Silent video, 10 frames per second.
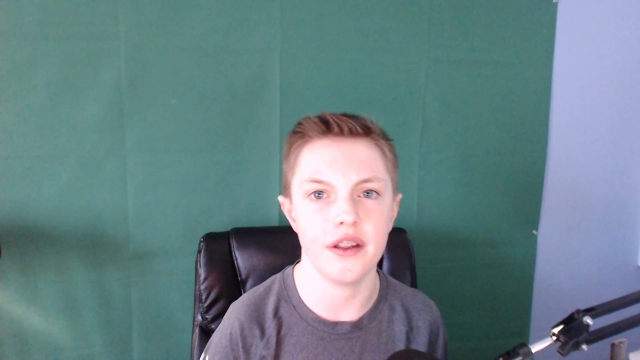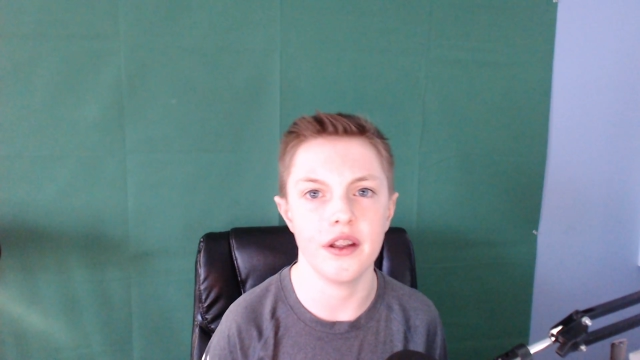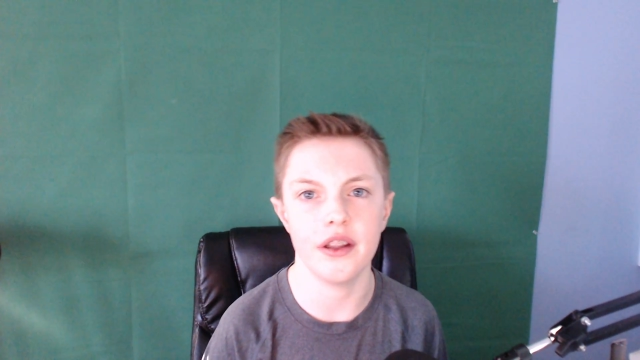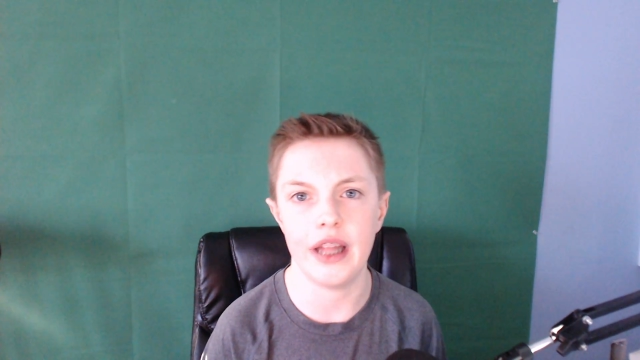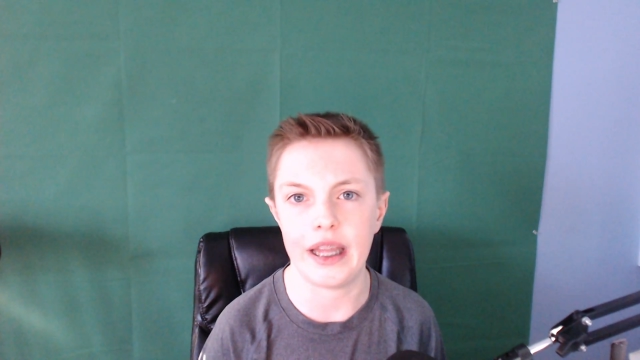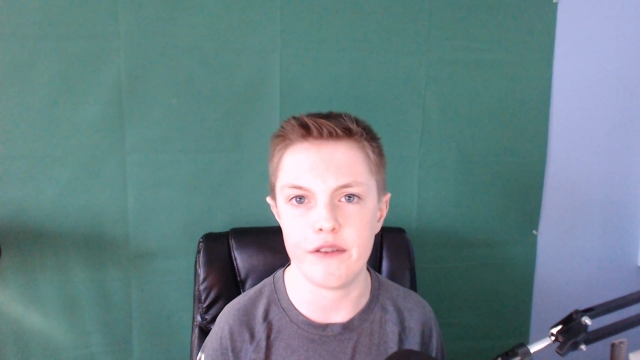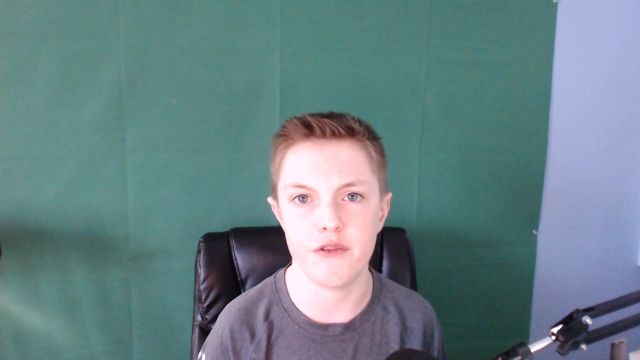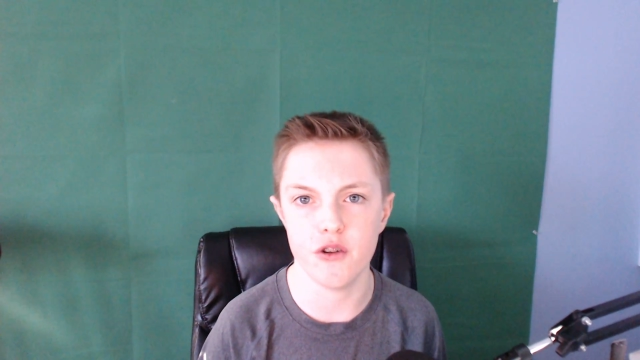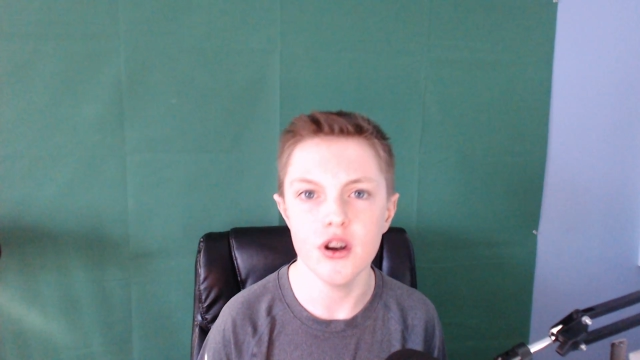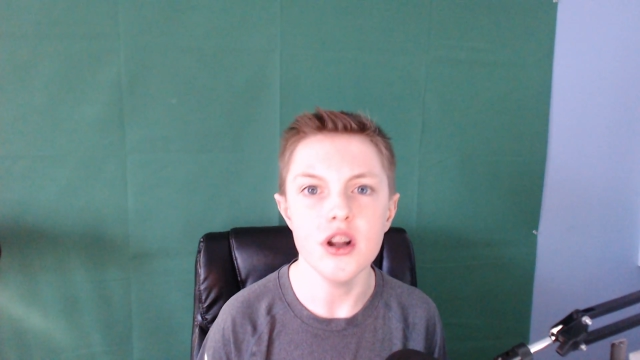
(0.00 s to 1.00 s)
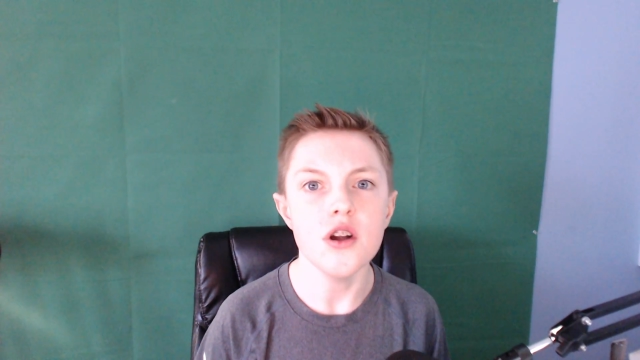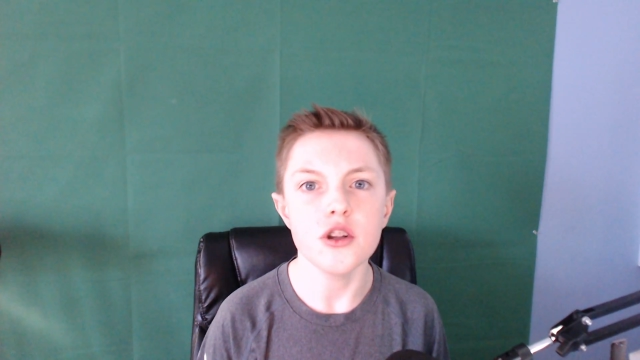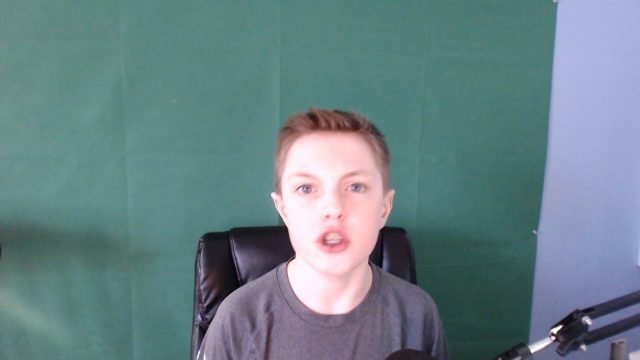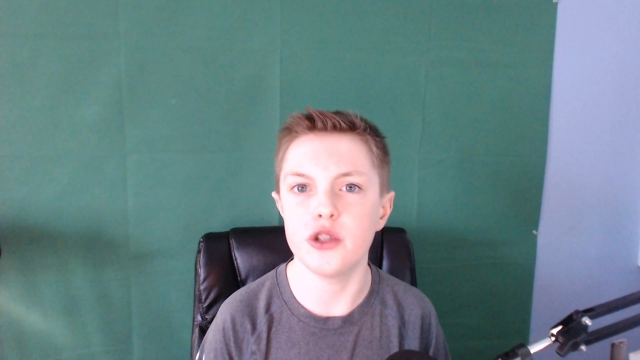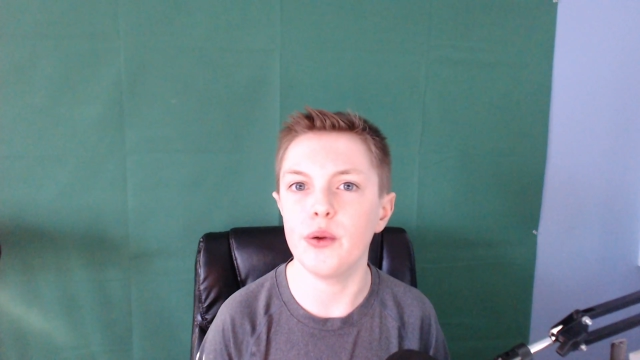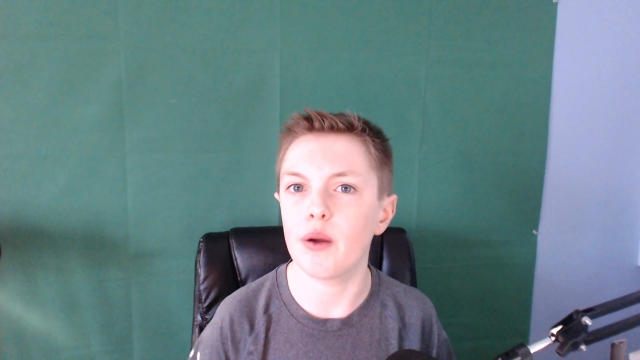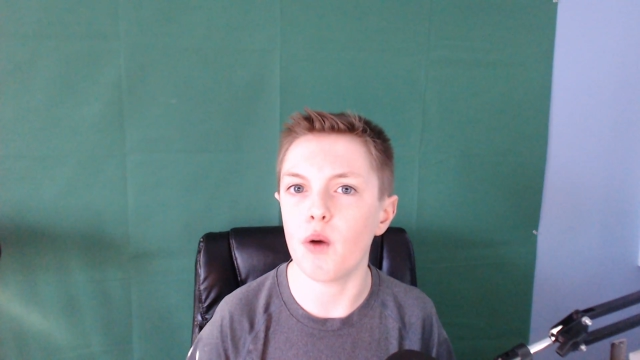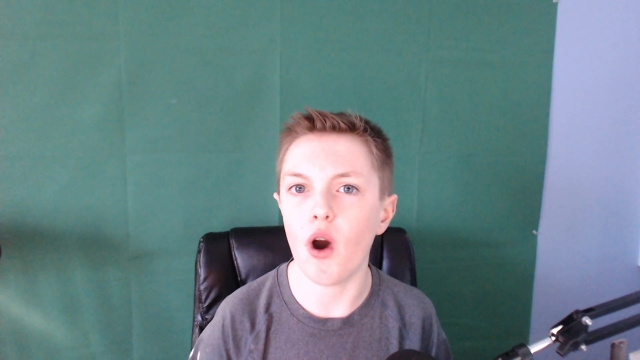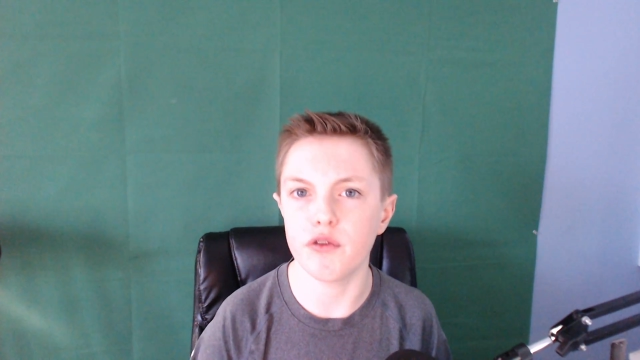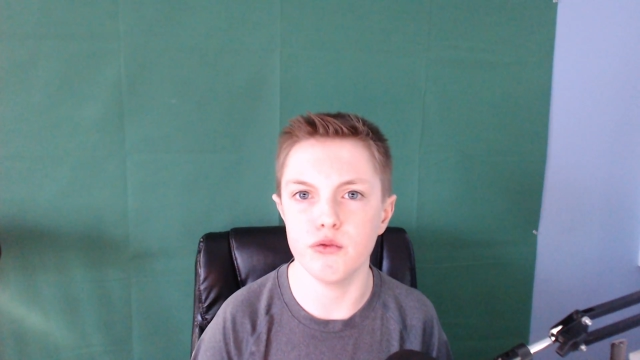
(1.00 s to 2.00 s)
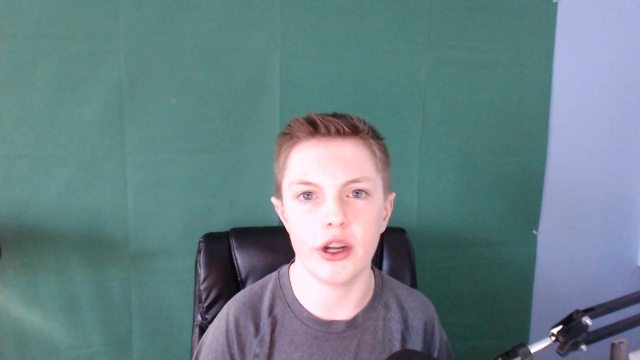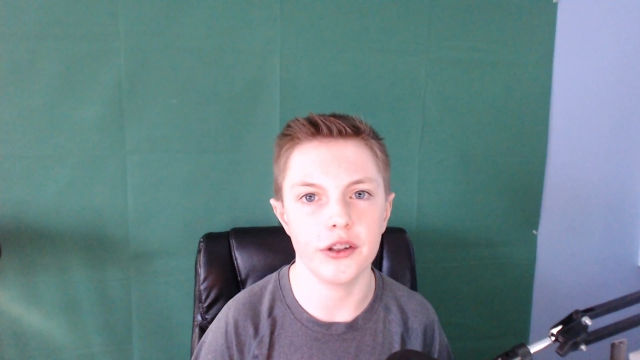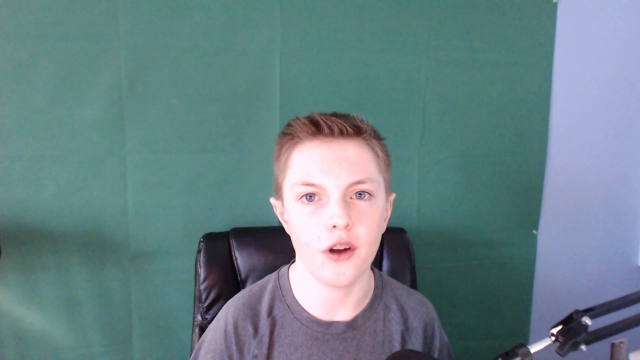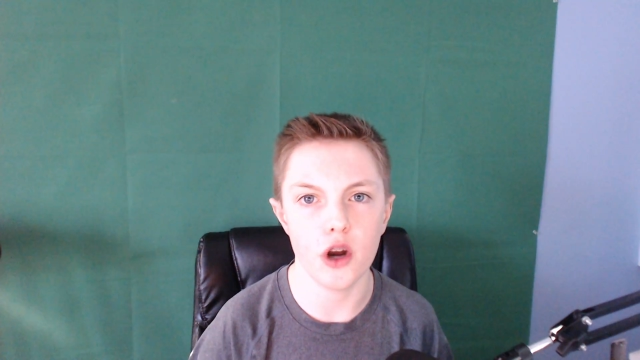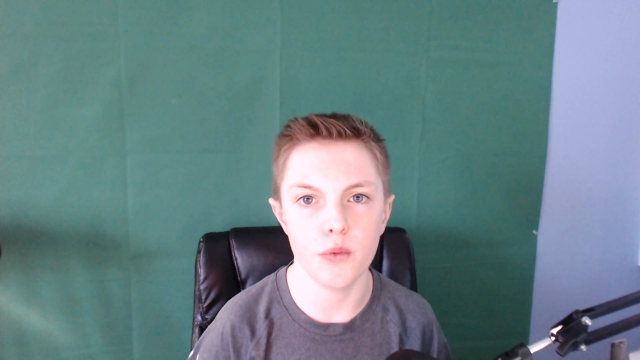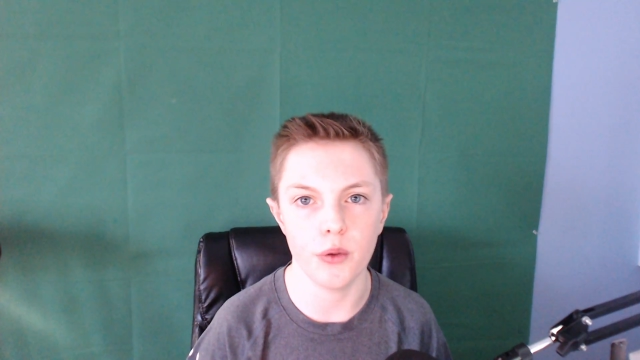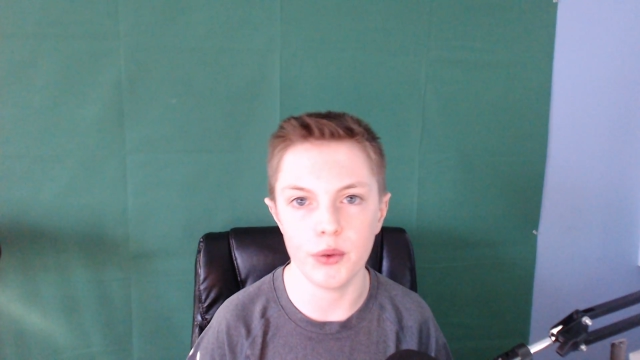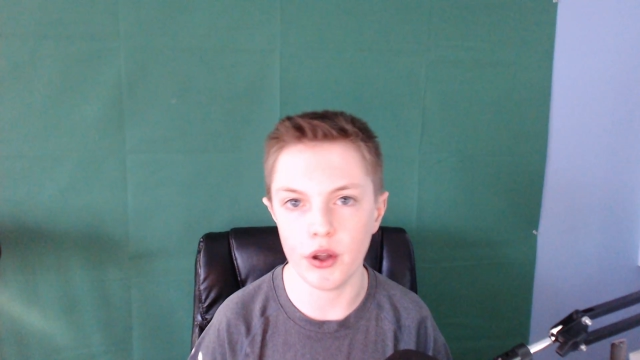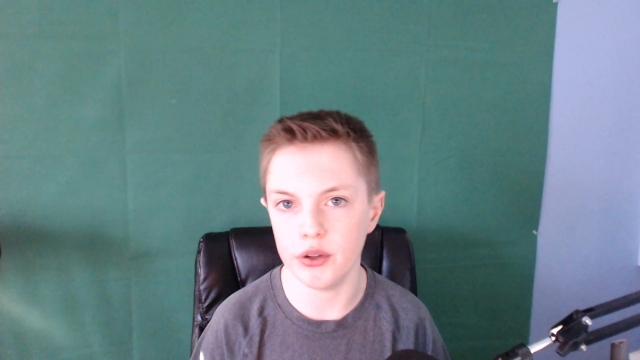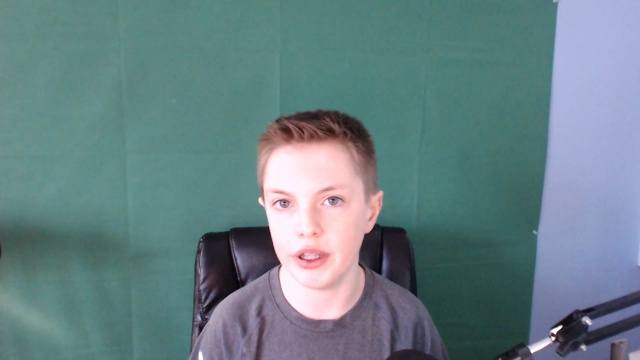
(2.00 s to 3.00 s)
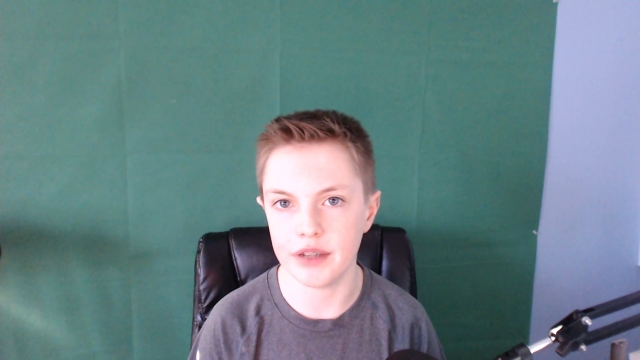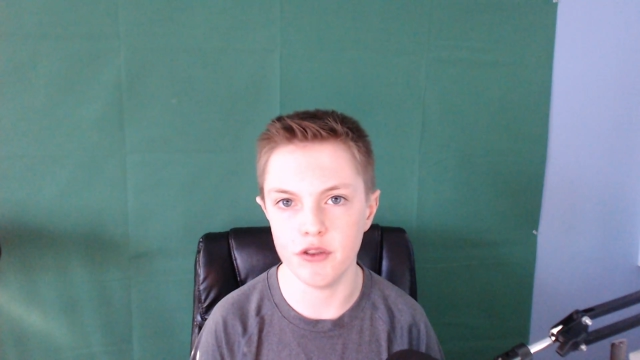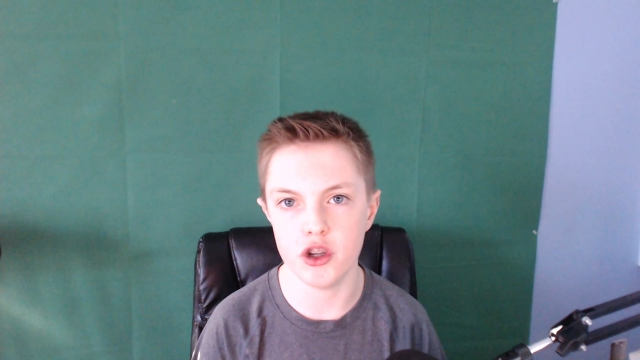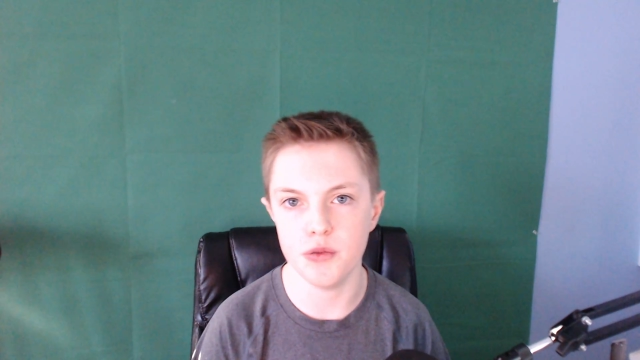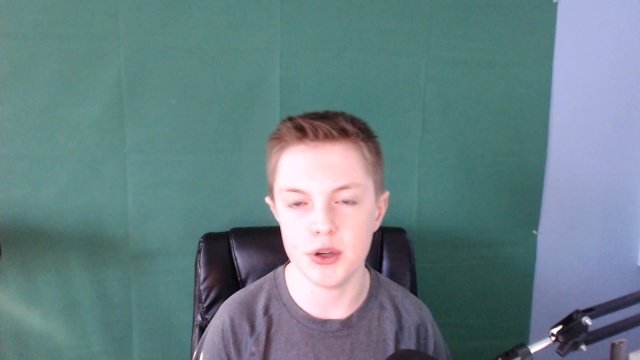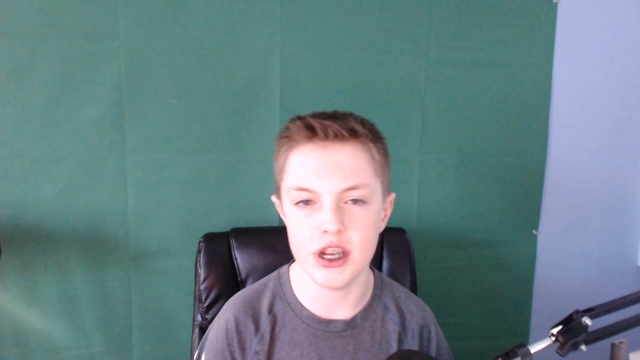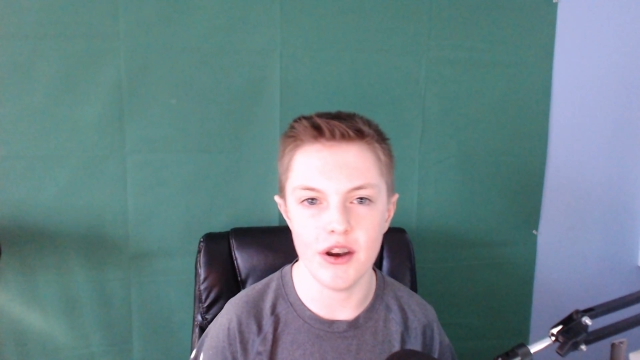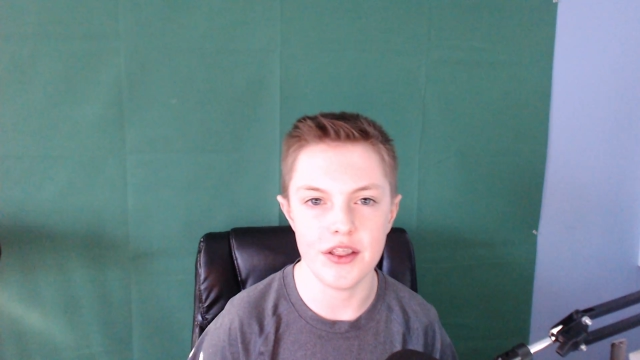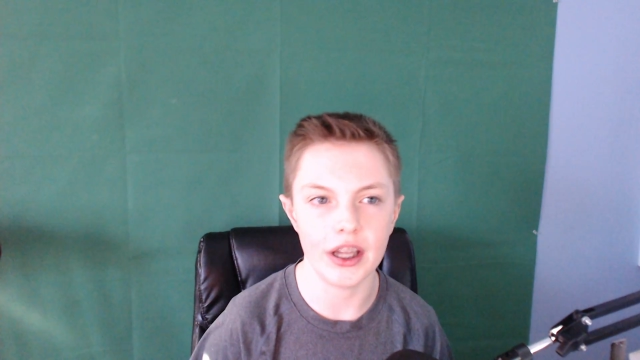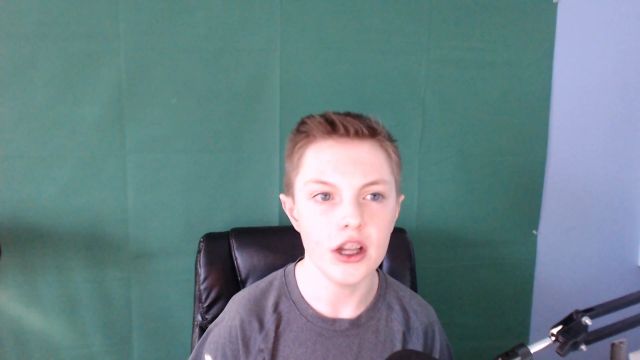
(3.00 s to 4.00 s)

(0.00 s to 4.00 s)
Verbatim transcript: Like if you're just doing it off regular hardware without like a virtual machine or anything.